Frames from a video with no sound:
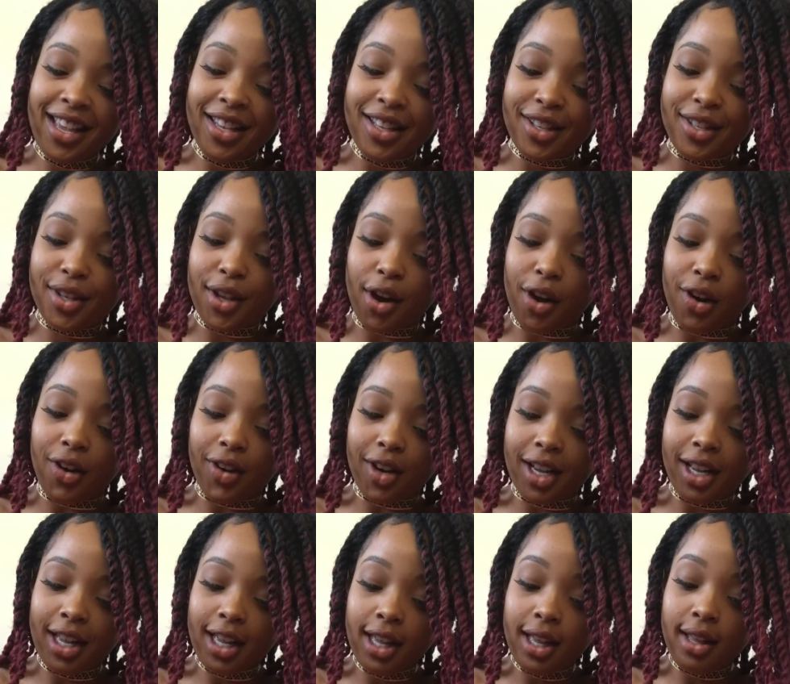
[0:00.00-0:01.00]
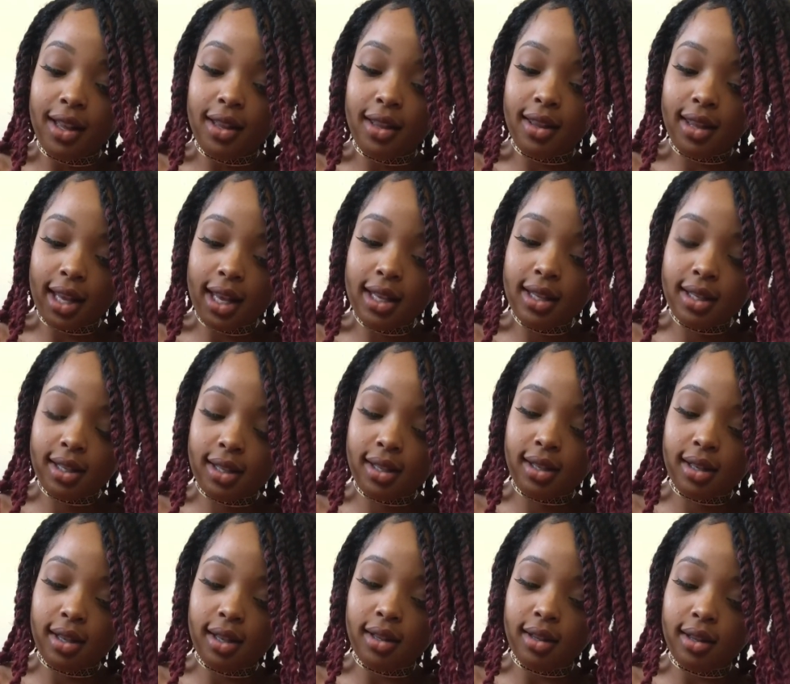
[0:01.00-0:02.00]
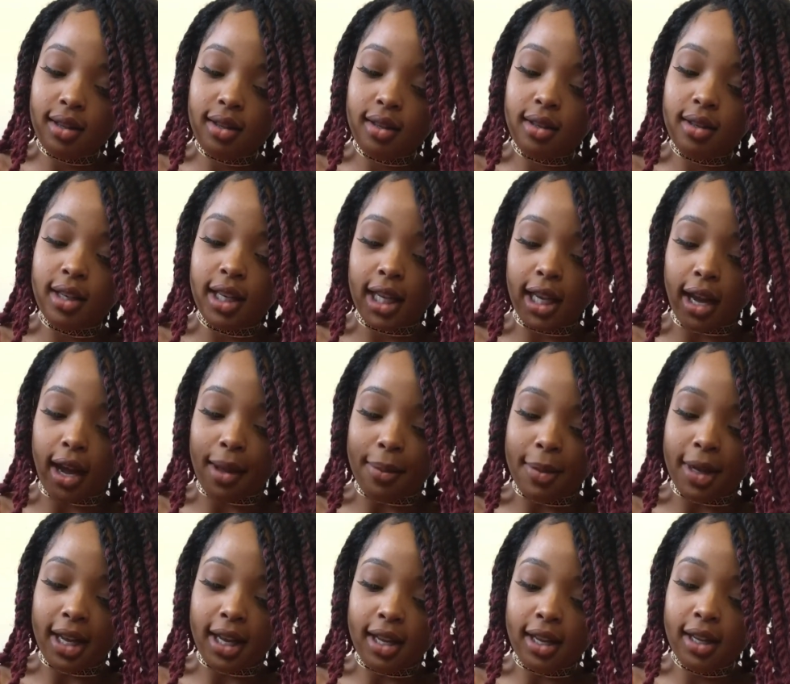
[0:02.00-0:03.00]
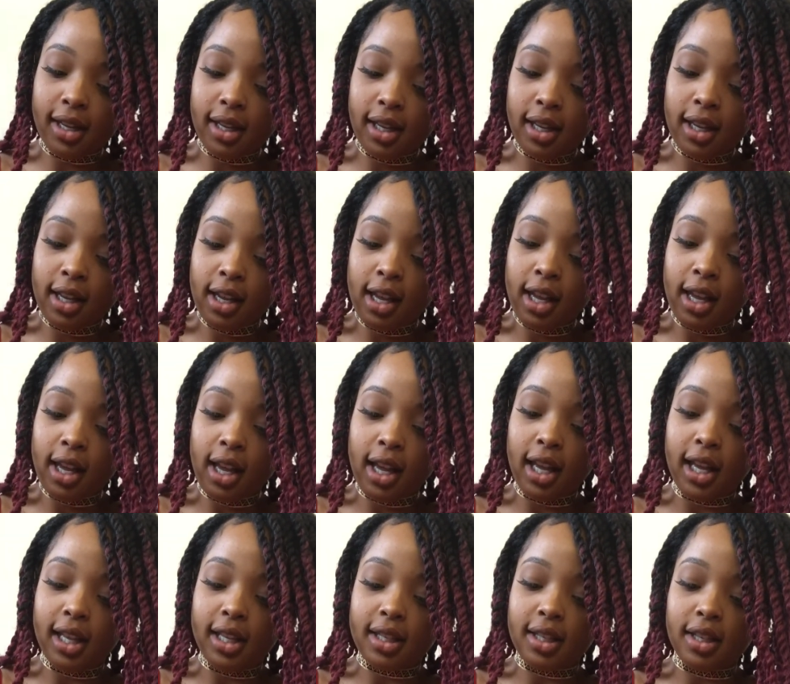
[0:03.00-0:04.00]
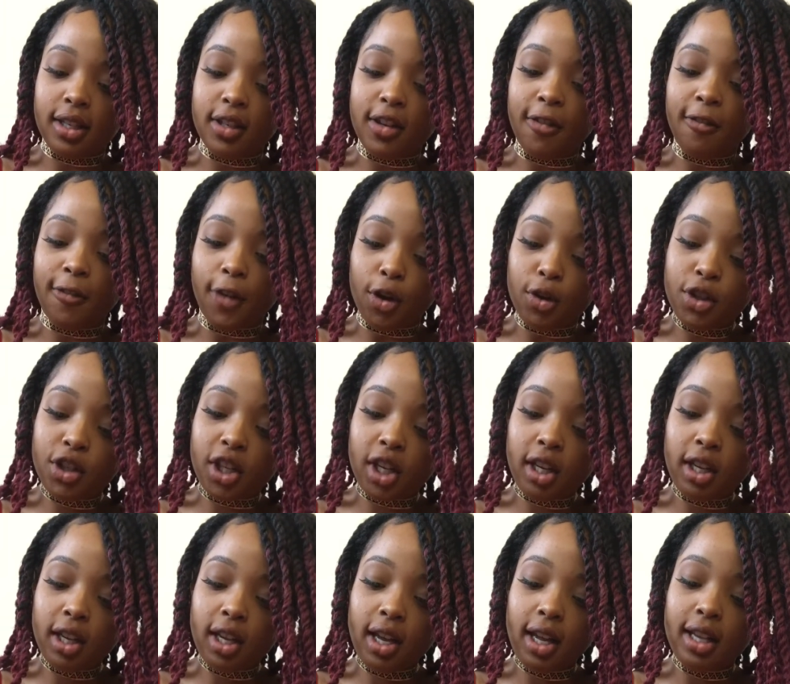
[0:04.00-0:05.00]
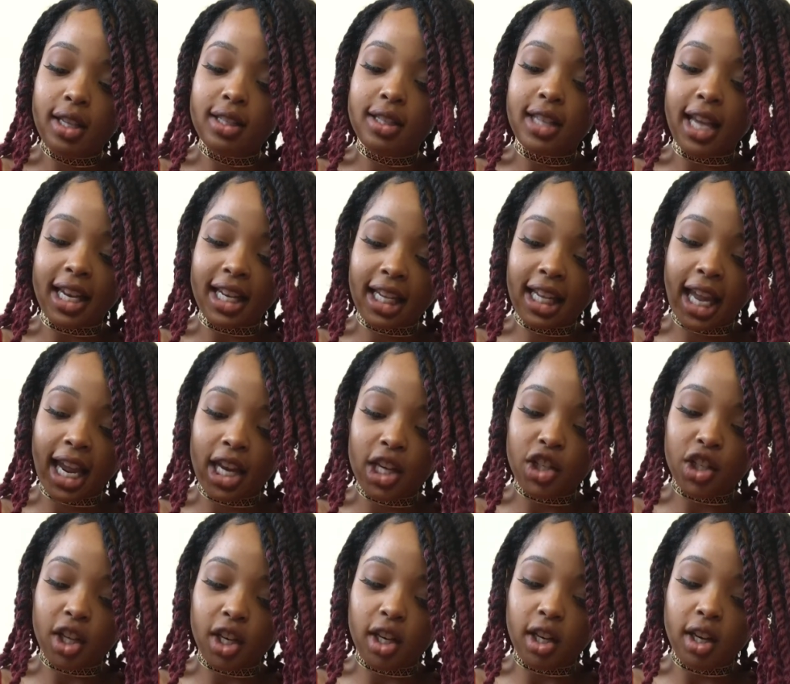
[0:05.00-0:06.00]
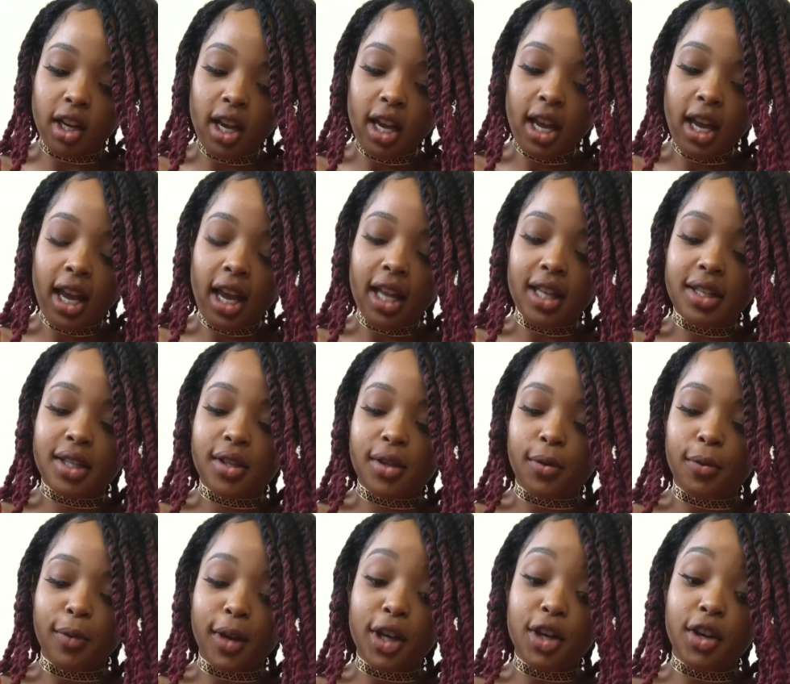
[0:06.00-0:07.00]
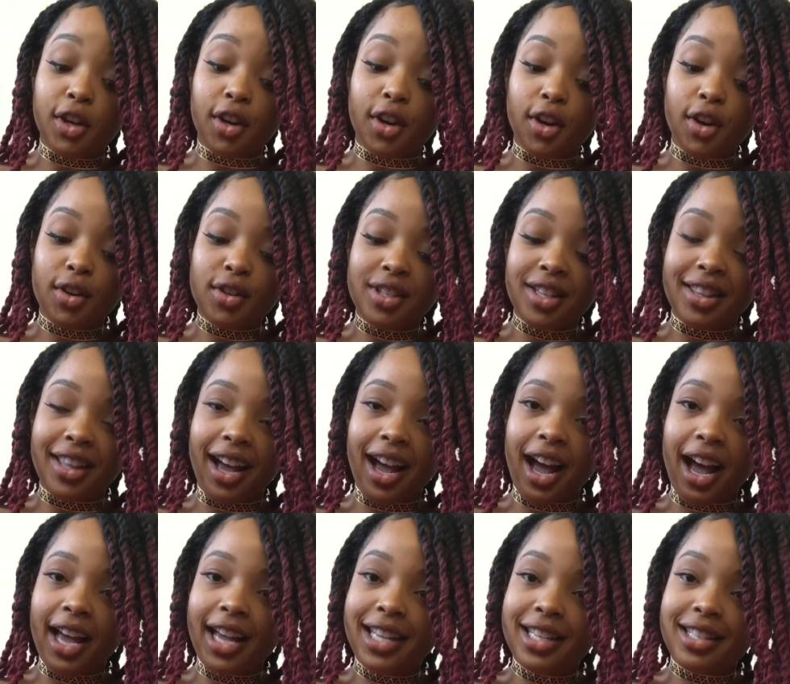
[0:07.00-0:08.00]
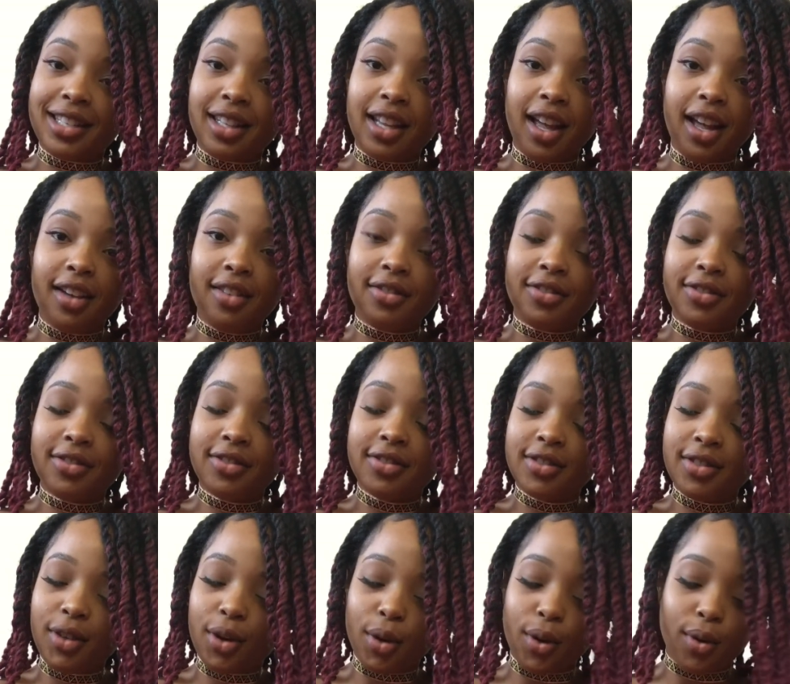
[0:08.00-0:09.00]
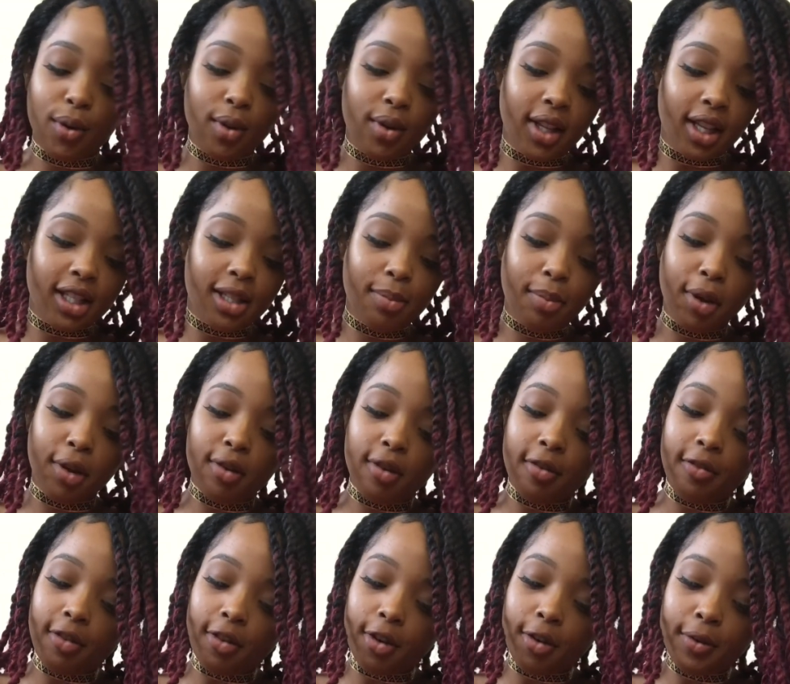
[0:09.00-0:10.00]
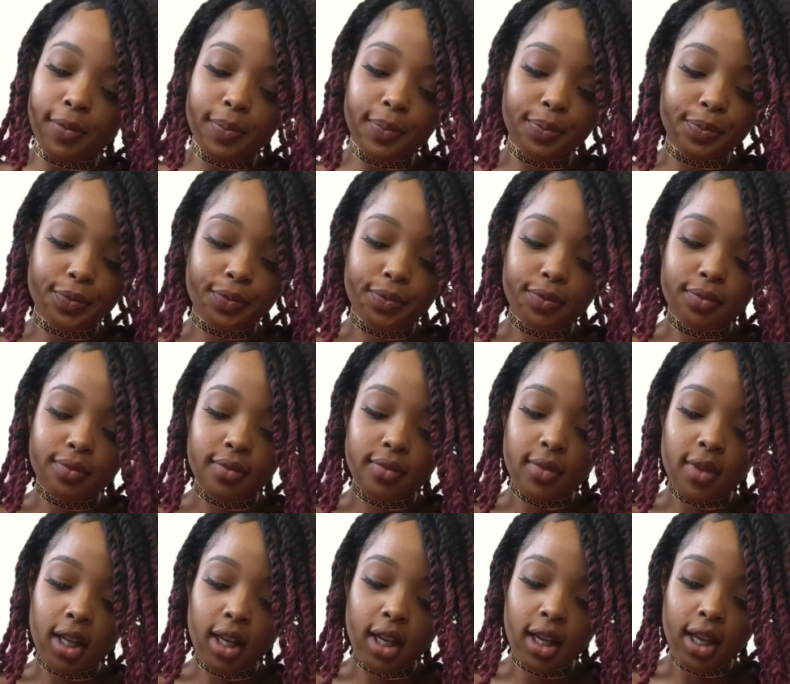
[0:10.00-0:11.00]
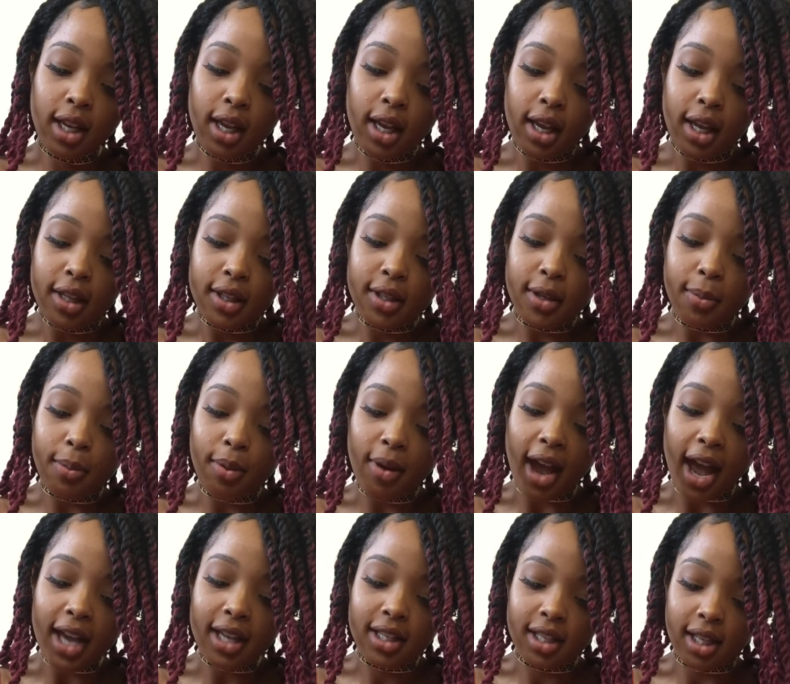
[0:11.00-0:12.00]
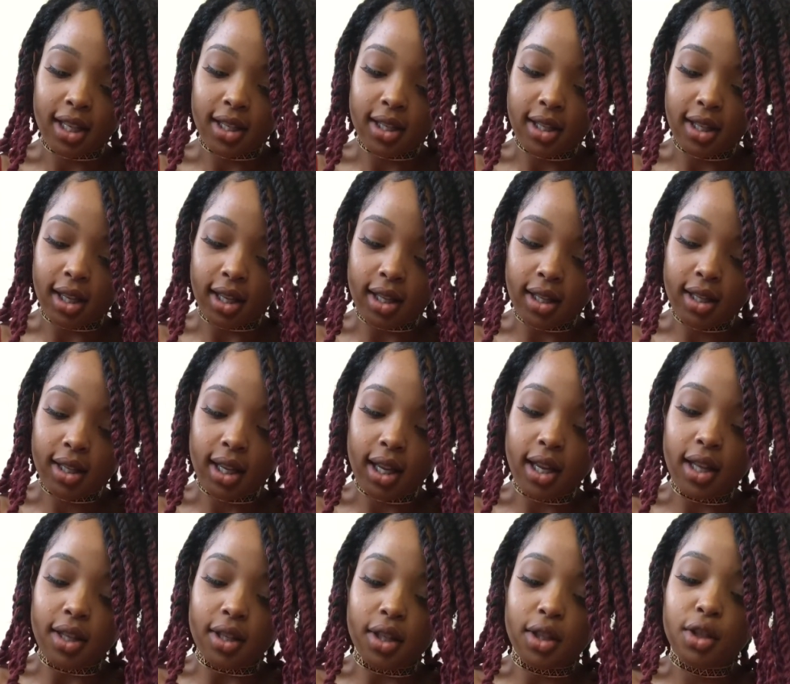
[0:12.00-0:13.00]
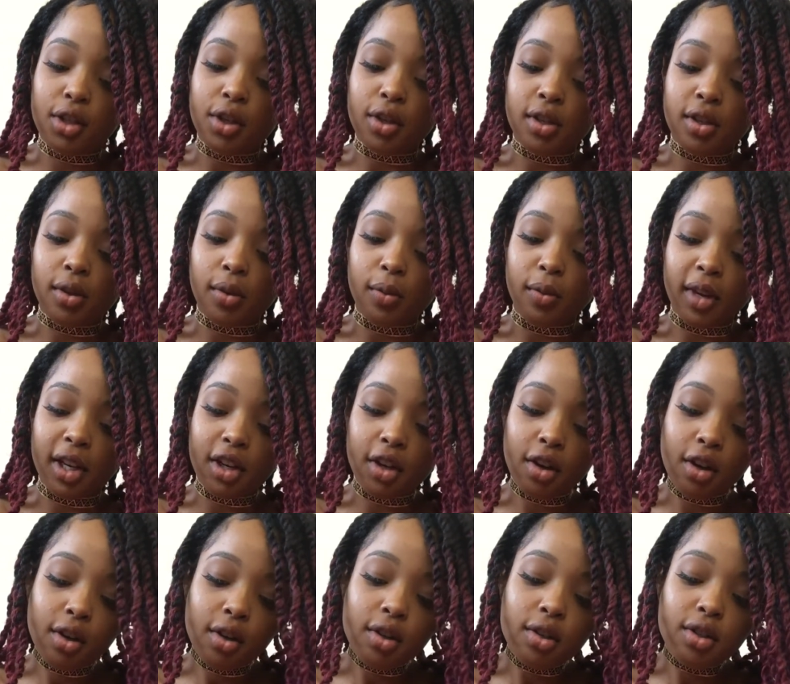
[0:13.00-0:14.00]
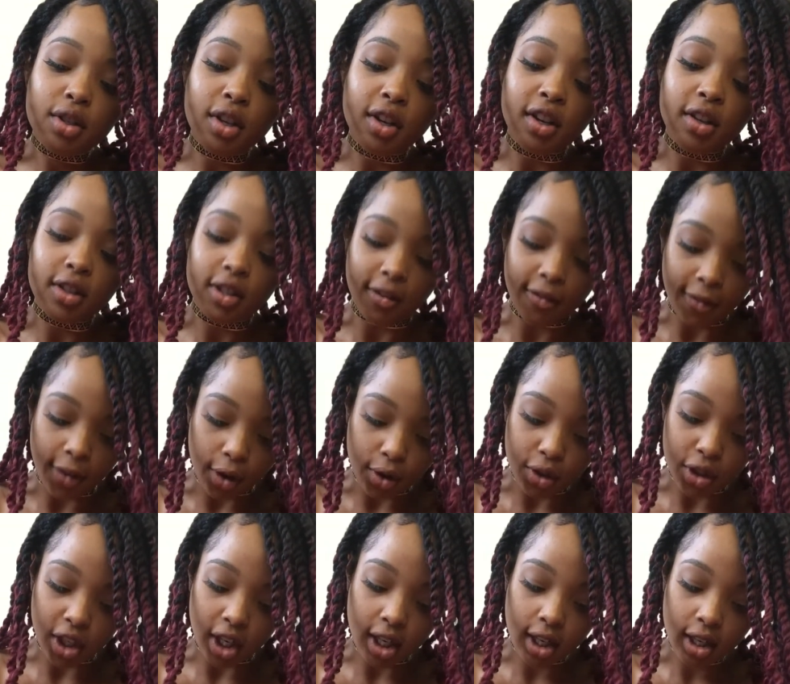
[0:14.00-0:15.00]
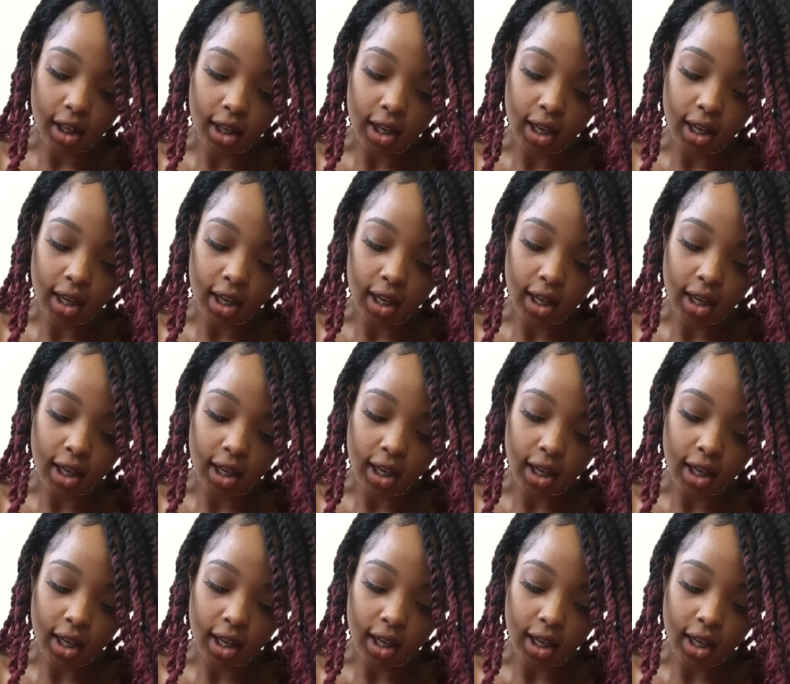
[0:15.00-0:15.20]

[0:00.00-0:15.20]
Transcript: So, this niyama is devotion, dedication, and surrender to the highest love. Oh, that's beautiful. To practice this is to surrender to devotion